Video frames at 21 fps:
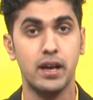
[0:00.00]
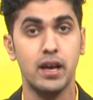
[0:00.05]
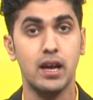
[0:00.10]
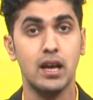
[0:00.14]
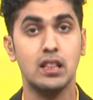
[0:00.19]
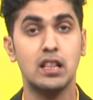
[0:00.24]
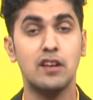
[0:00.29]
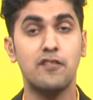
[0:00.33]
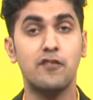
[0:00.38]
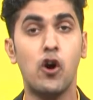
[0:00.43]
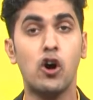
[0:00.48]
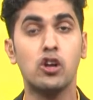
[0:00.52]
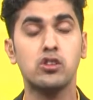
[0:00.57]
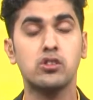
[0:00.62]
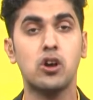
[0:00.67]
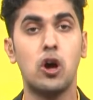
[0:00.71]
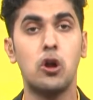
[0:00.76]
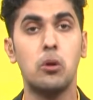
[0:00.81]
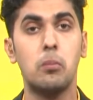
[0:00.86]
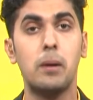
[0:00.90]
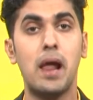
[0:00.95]
in the
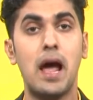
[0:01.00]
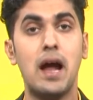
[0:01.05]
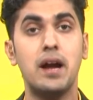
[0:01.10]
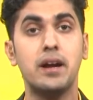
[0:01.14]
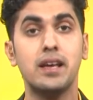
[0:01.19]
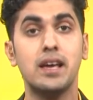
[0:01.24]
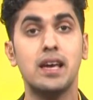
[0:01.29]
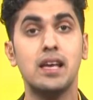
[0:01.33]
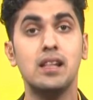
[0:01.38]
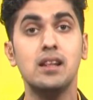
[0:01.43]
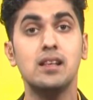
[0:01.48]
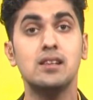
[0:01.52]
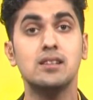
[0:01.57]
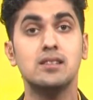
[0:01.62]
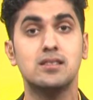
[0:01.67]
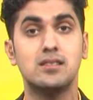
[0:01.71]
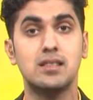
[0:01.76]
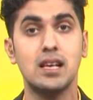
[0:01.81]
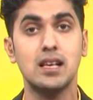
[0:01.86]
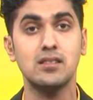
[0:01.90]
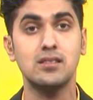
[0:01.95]
Foxconn plant in
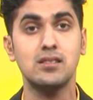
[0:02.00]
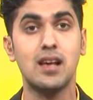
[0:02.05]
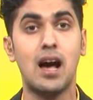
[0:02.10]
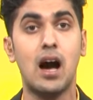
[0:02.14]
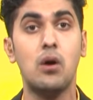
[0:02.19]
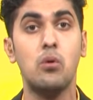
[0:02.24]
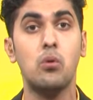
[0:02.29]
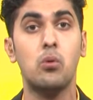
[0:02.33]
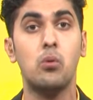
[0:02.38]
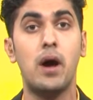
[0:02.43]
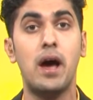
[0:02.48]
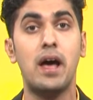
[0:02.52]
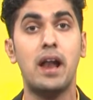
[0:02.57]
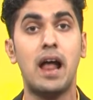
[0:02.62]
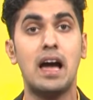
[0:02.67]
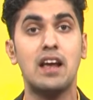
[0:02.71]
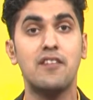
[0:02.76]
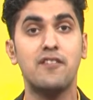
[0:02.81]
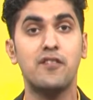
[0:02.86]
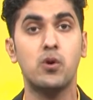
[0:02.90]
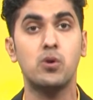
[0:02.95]
Zhengzhou, where
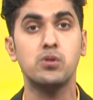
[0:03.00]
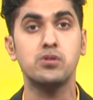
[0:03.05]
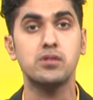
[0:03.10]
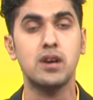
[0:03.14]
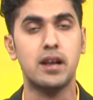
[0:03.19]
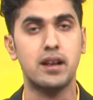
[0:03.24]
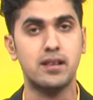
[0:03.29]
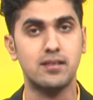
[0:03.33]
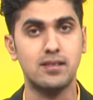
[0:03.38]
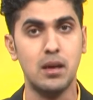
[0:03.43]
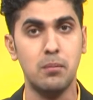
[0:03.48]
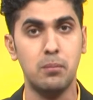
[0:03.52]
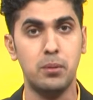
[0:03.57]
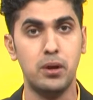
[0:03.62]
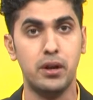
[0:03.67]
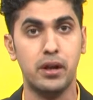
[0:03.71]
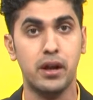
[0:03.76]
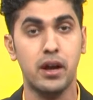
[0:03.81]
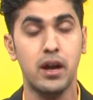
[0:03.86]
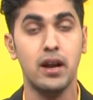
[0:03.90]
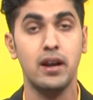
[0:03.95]
iPhones are assembled.